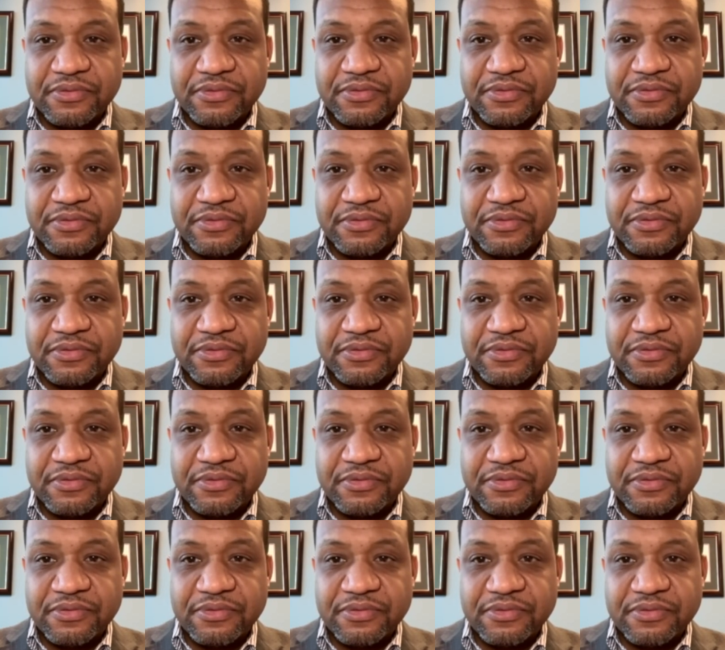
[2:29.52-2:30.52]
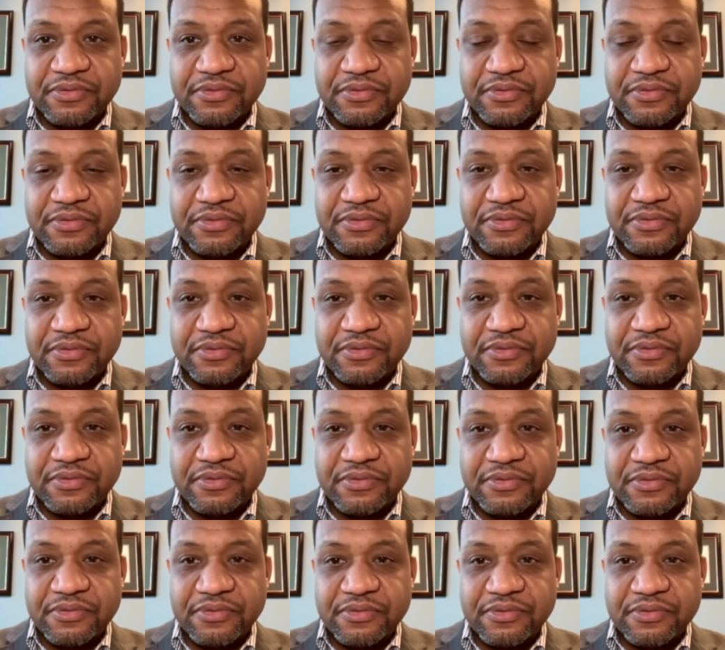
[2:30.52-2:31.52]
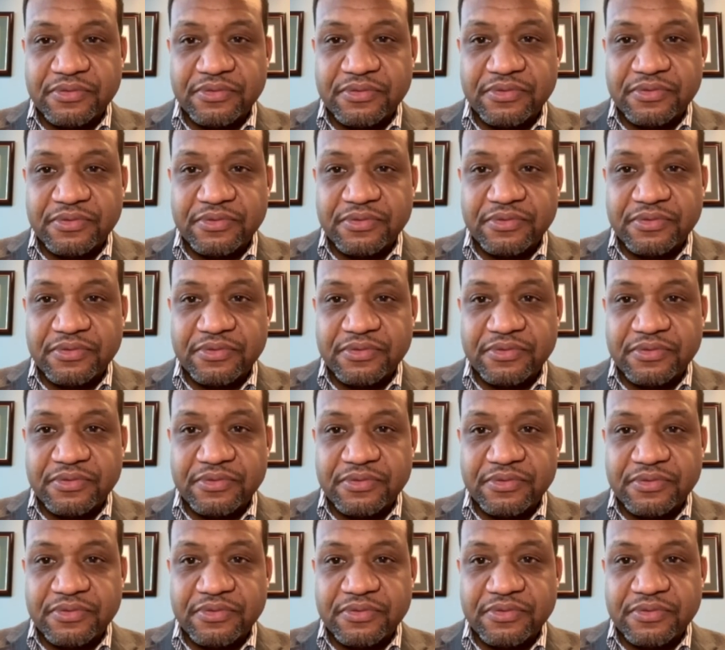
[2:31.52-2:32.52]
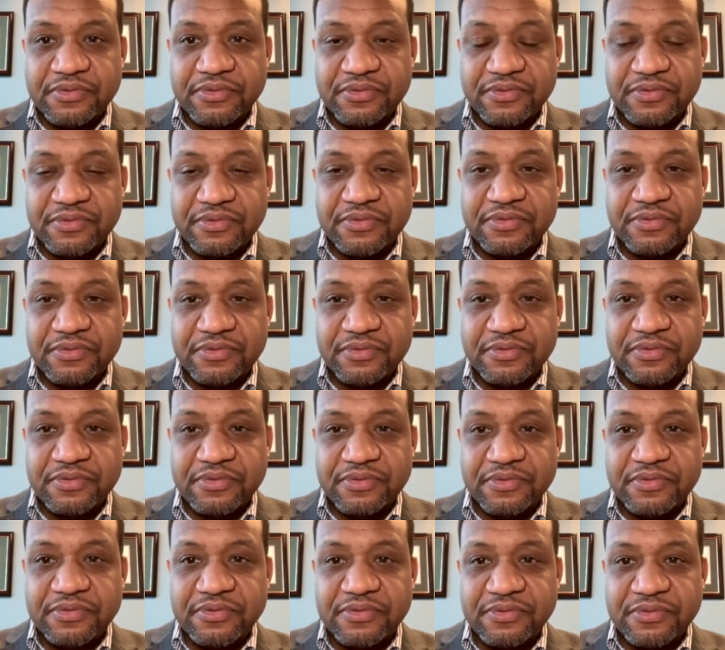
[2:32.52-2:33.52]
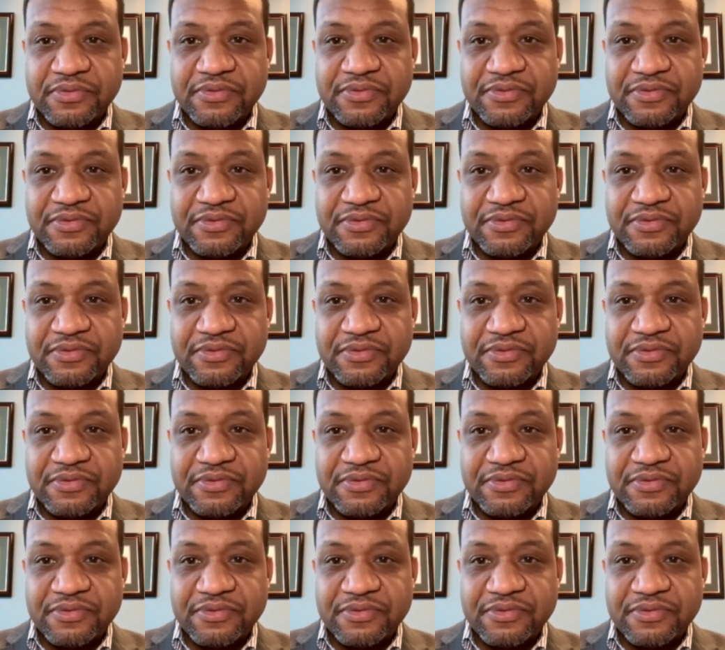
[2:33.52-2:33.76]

(not speaking)